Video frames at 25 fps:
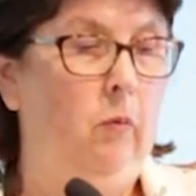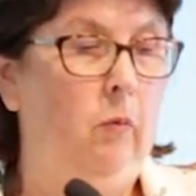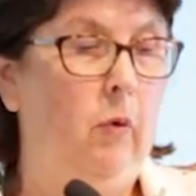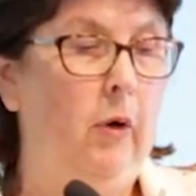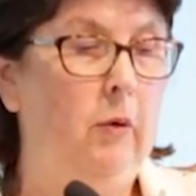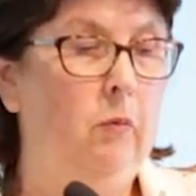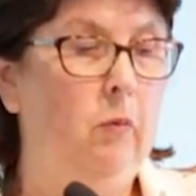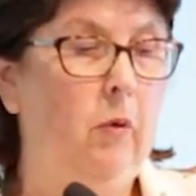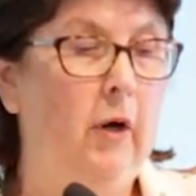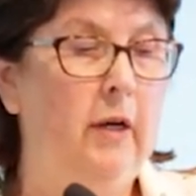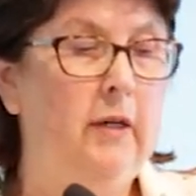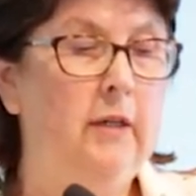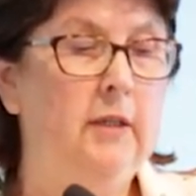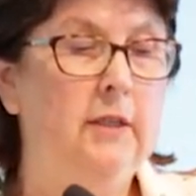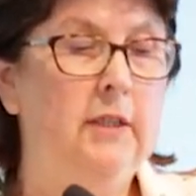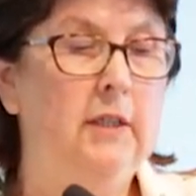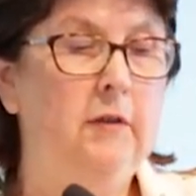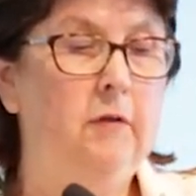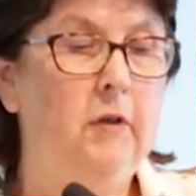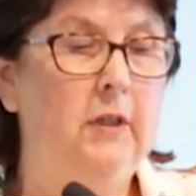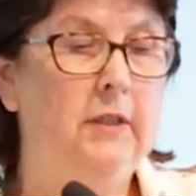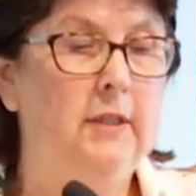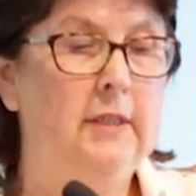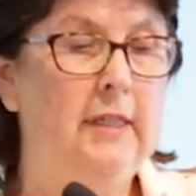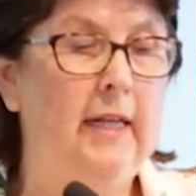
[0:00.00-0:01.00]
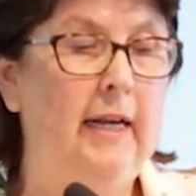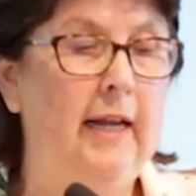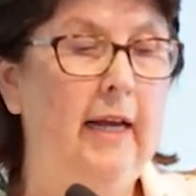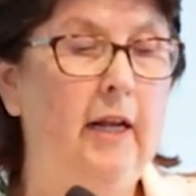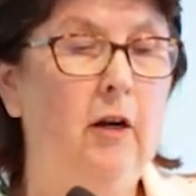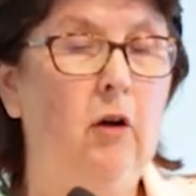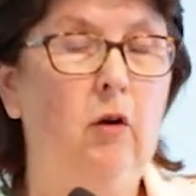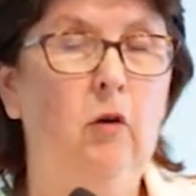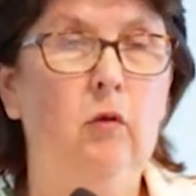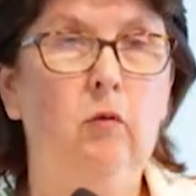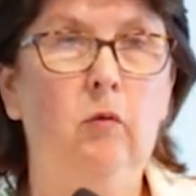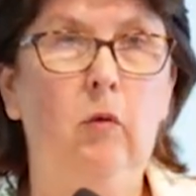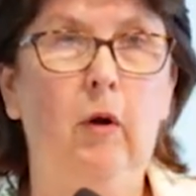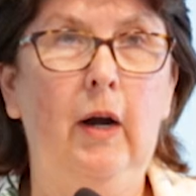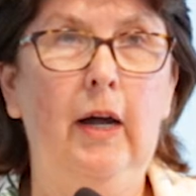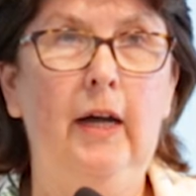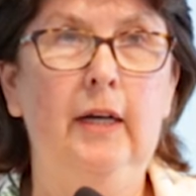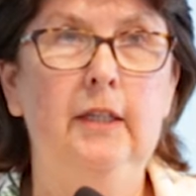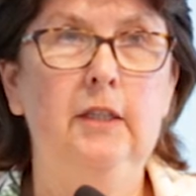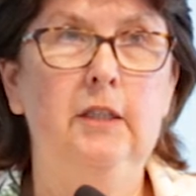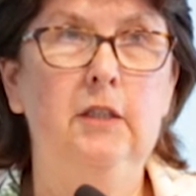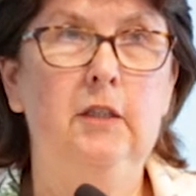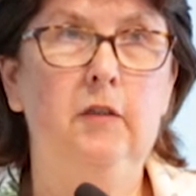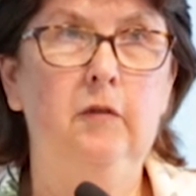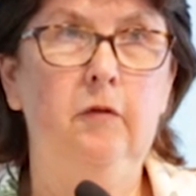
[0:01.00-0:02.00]
wonders if it's an adult
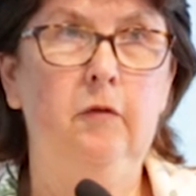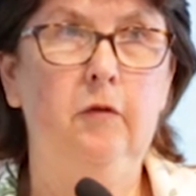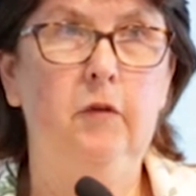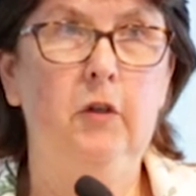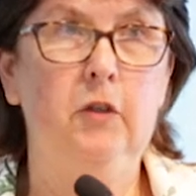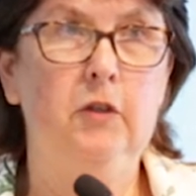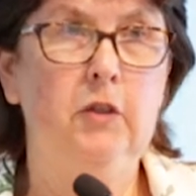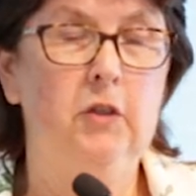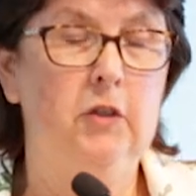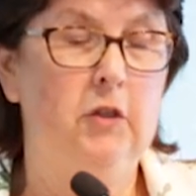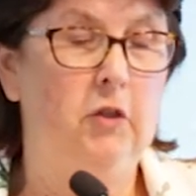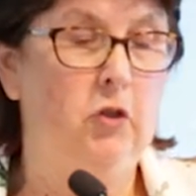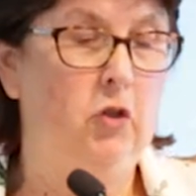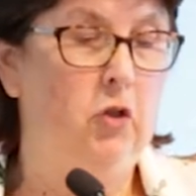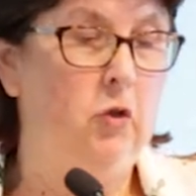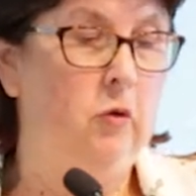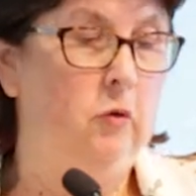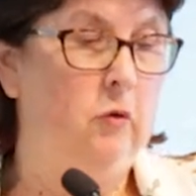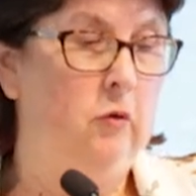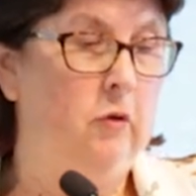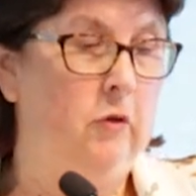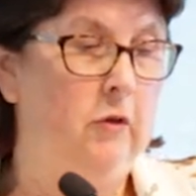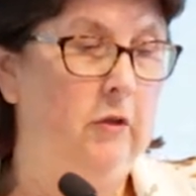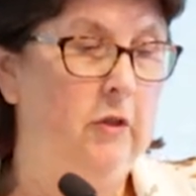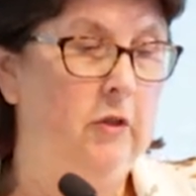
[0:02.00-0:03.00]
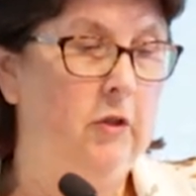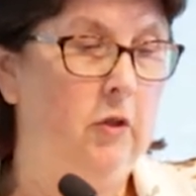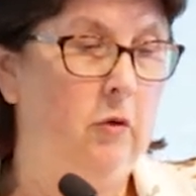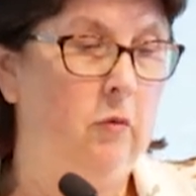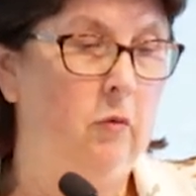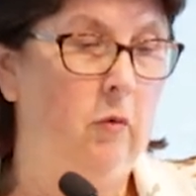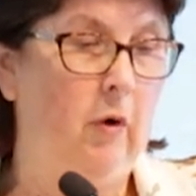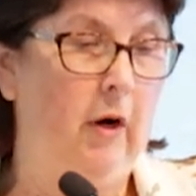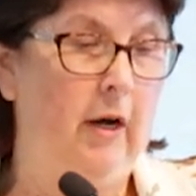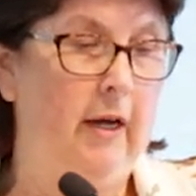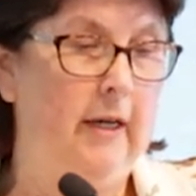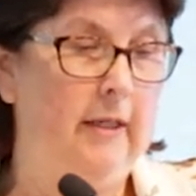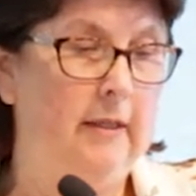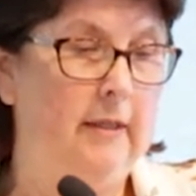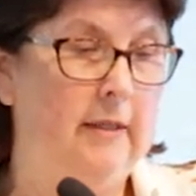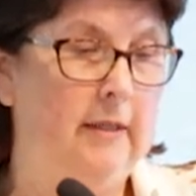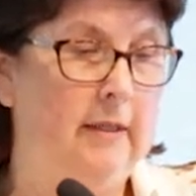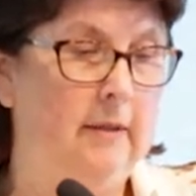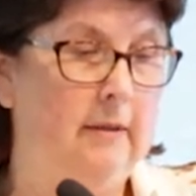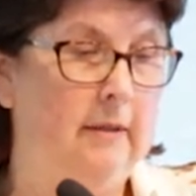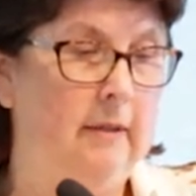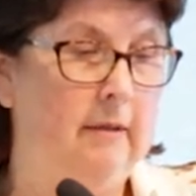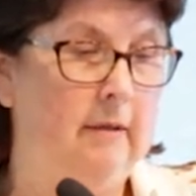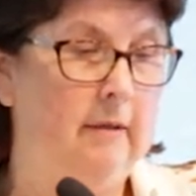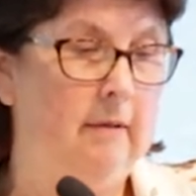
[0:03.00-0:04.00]
rights versus children's
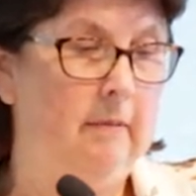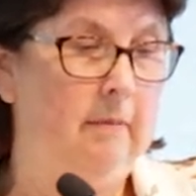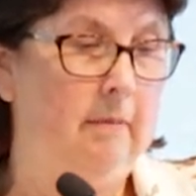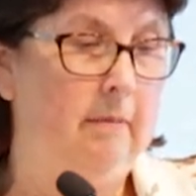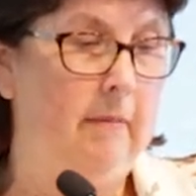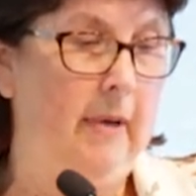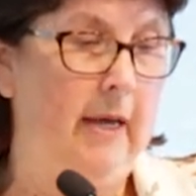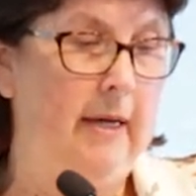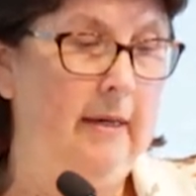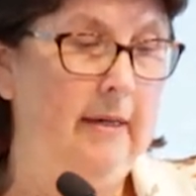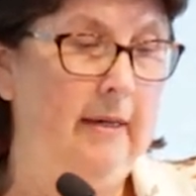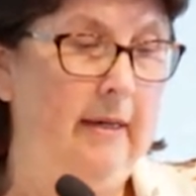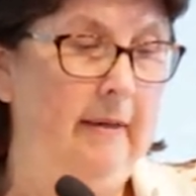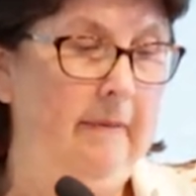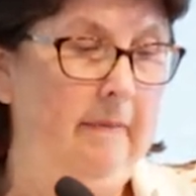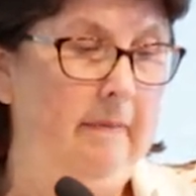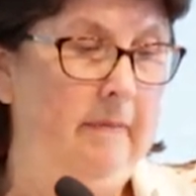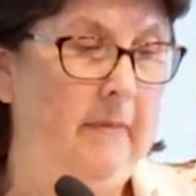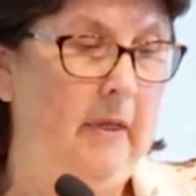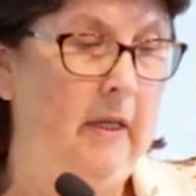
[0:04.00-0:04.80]
rights matter,